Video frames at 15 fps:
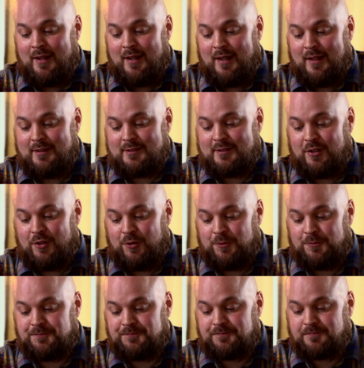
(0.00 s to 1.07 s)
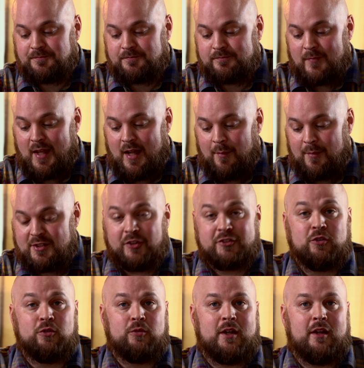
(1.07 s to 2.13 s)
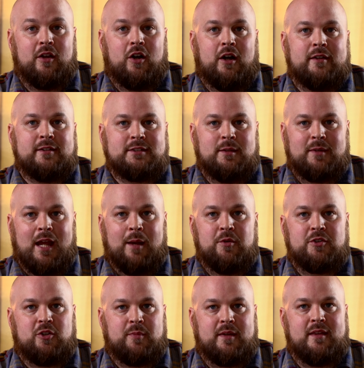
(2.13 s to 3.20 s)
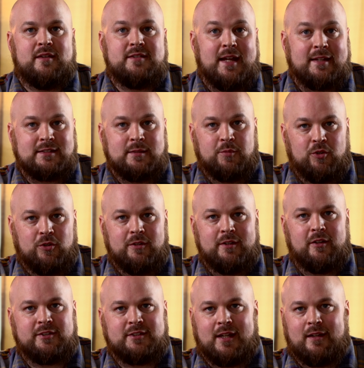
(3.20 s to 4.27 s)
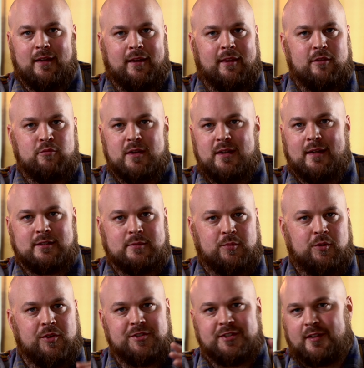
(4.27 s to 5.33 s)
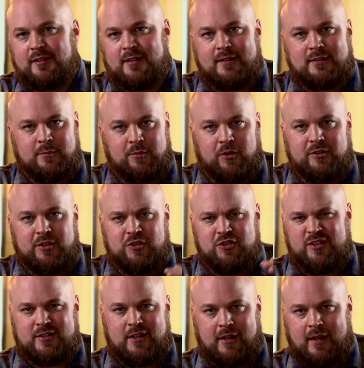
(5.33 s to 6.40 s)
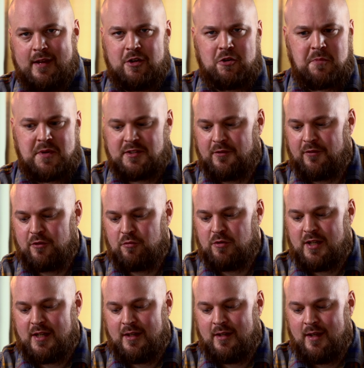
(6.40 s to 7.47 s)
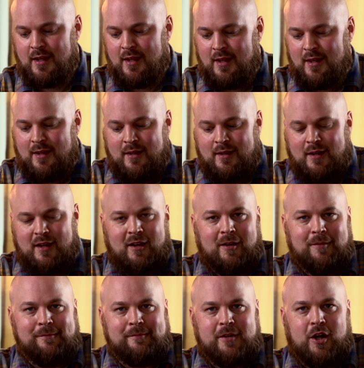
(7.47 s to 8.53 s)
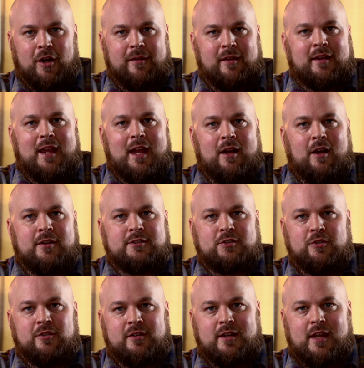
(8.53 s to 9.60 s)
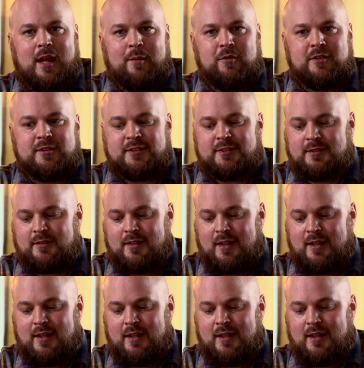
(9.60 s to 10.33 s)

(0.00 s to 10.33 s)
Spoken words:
And so it's also on some cameras will be the decibel. It'll say like 3 decibels, 6 decibels. Usually it's in increments of 3 on certain cameras.